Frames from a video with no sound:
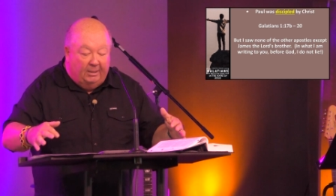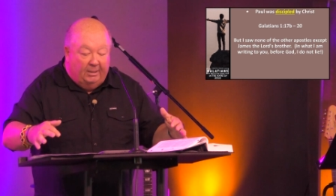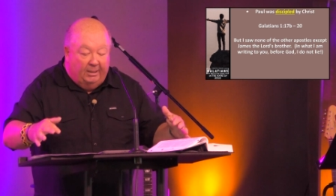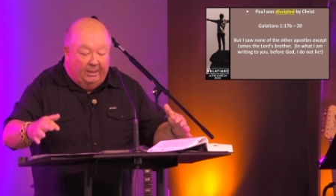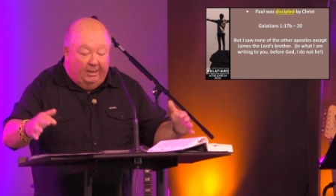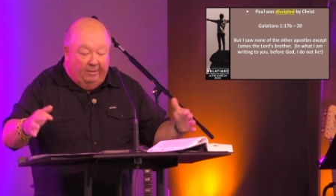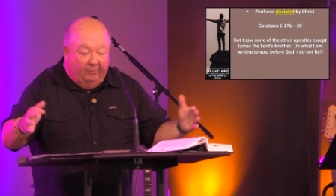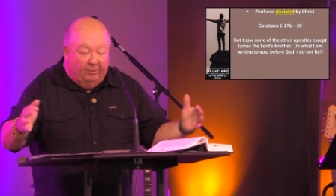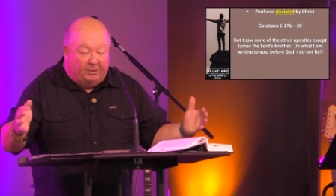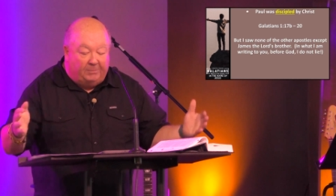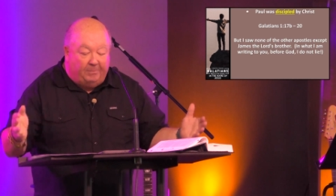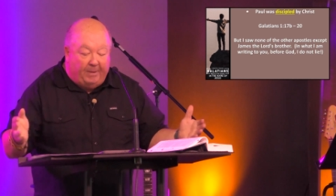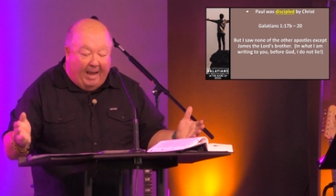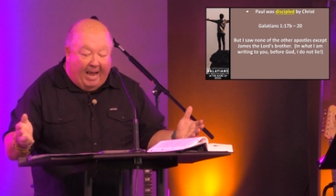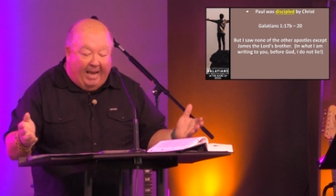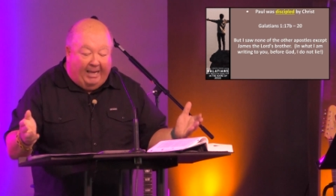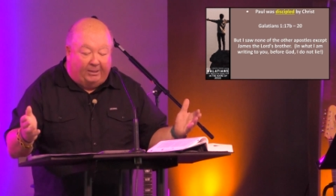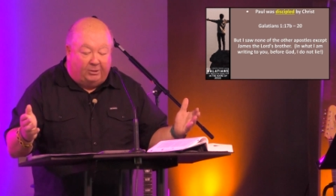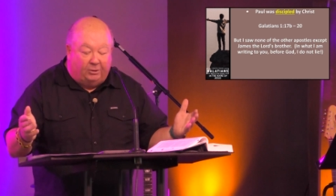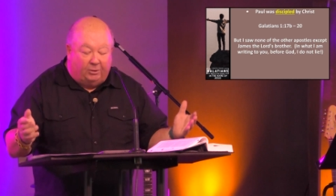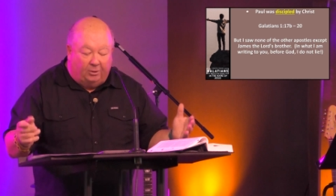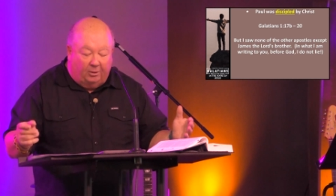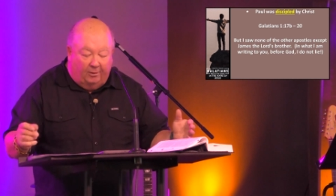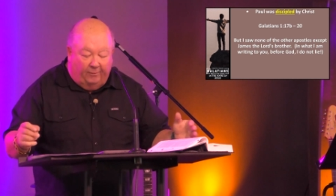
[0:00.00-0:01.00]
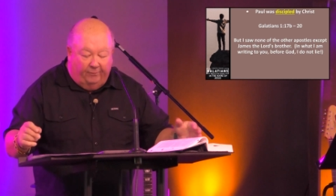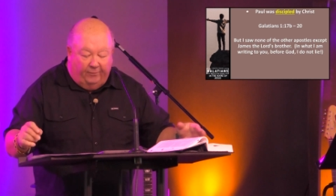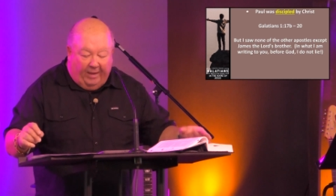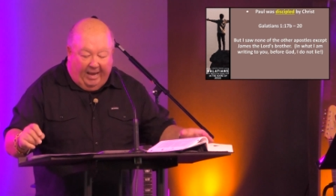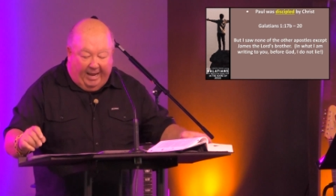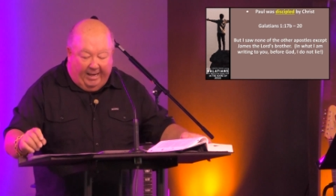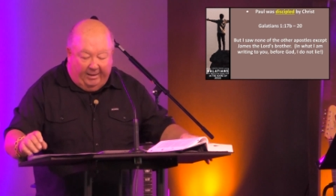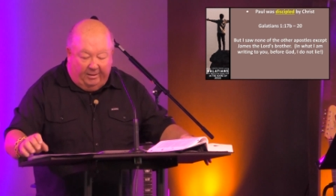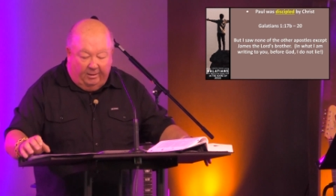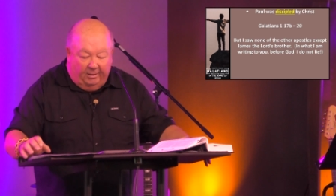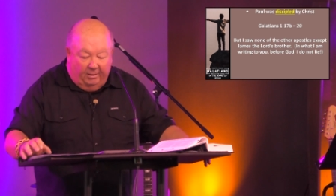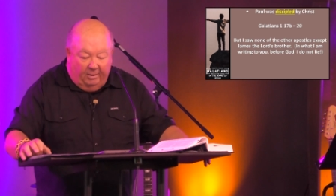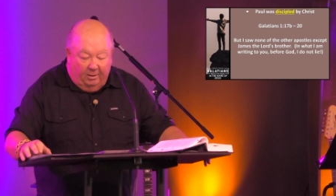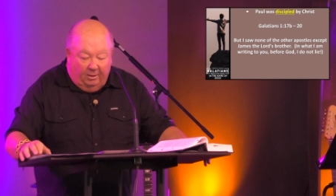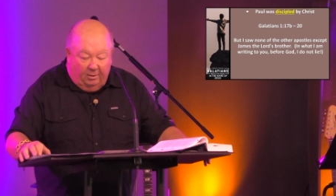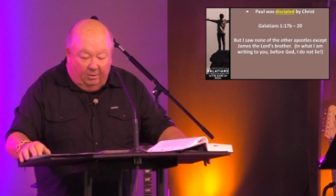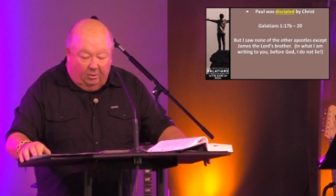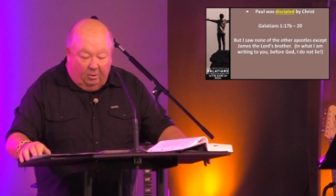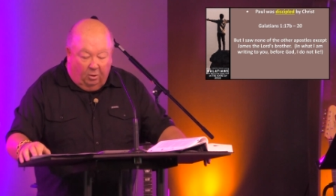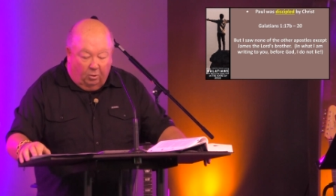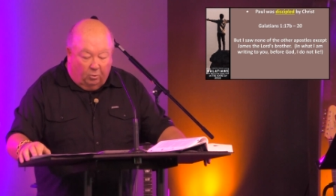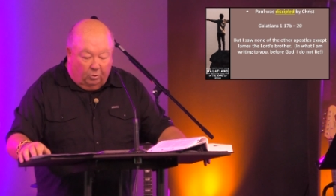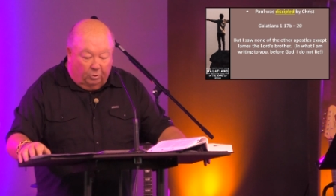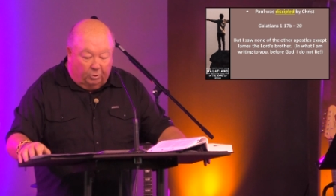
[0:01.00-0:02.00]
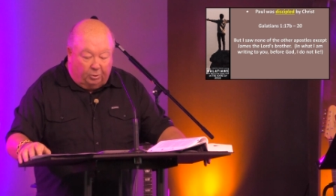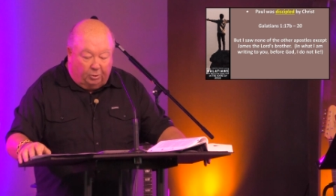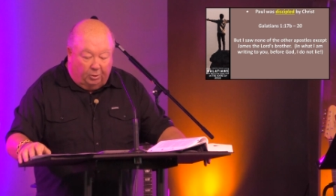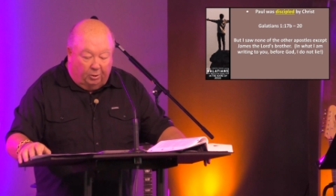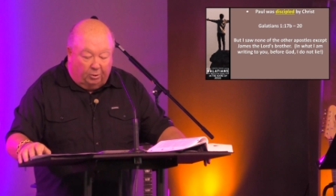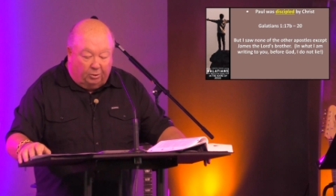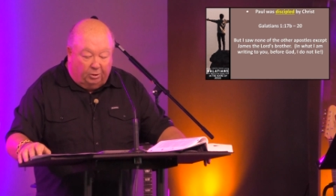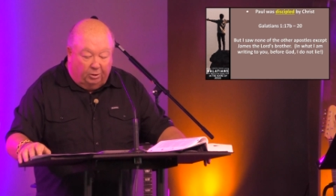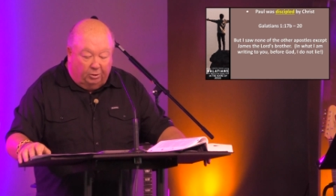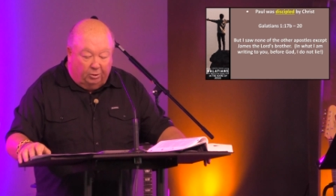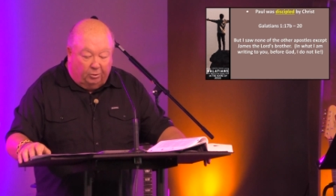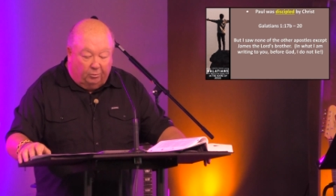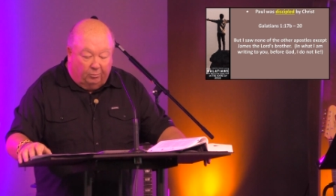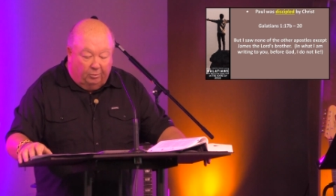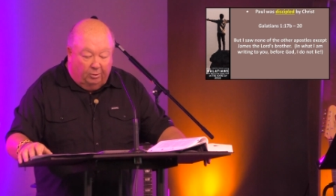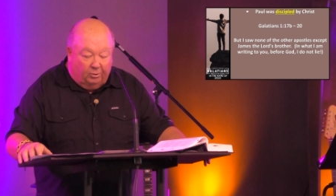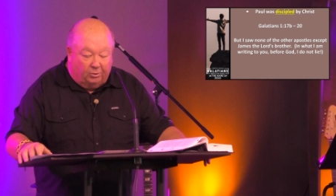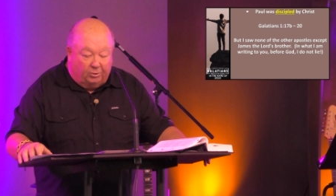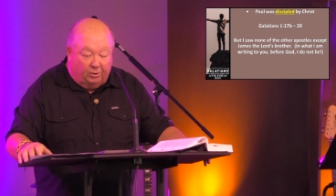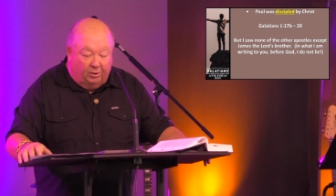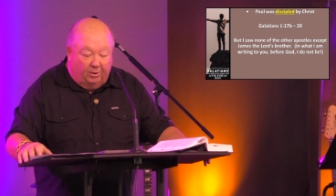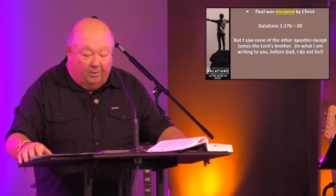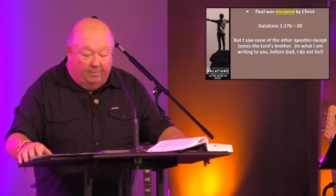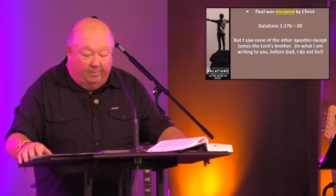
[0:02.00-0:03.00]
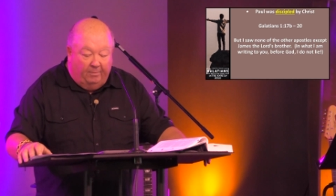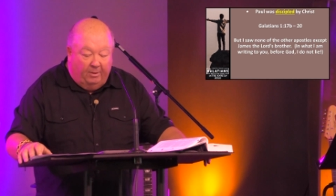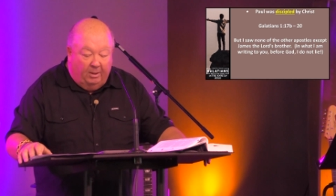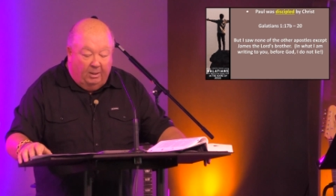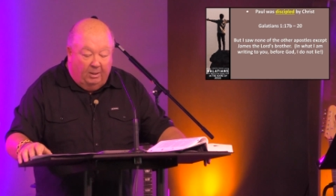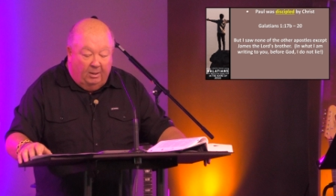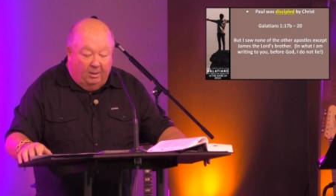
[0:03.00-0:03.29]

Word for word: he was pastor of that local church in Jerusalem.